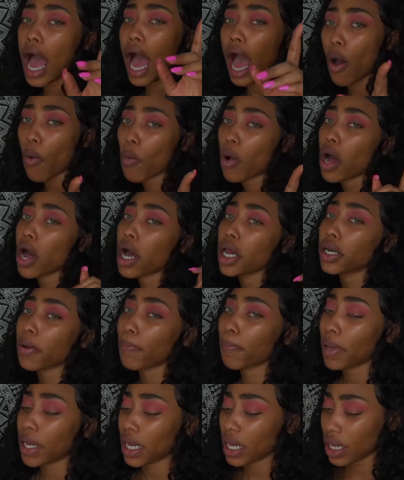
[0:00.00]
I wanna
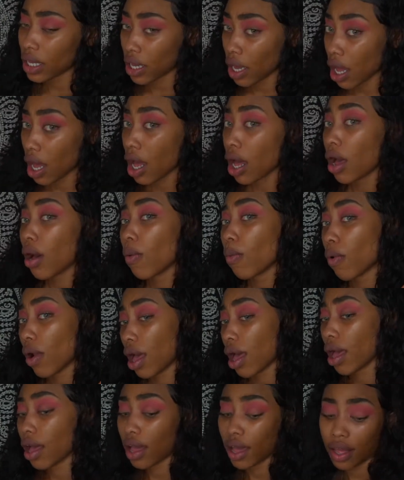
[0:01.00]
be your
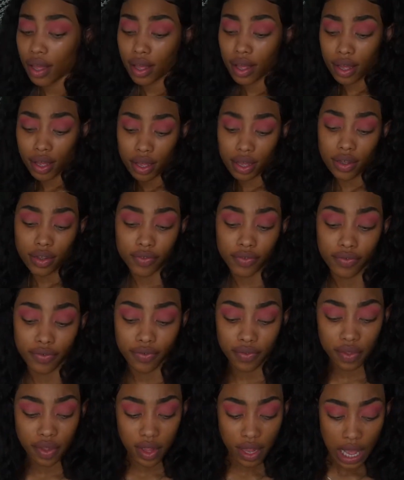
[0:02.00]
wife,
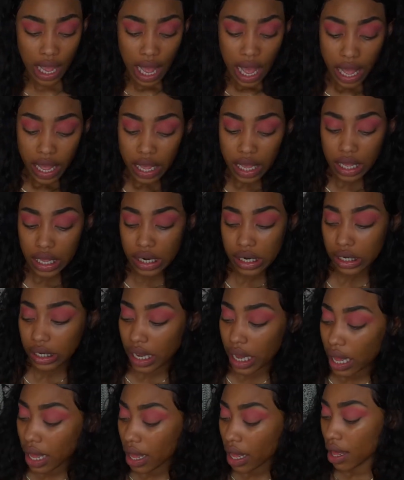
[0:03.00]

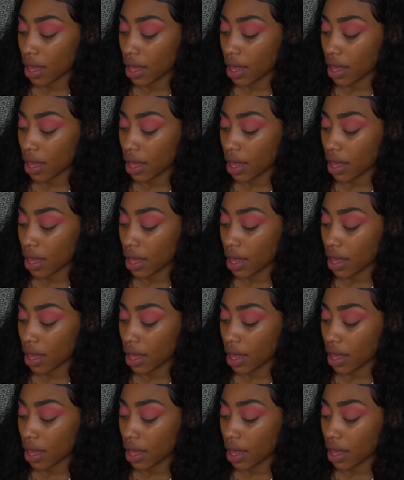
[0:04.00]
angel.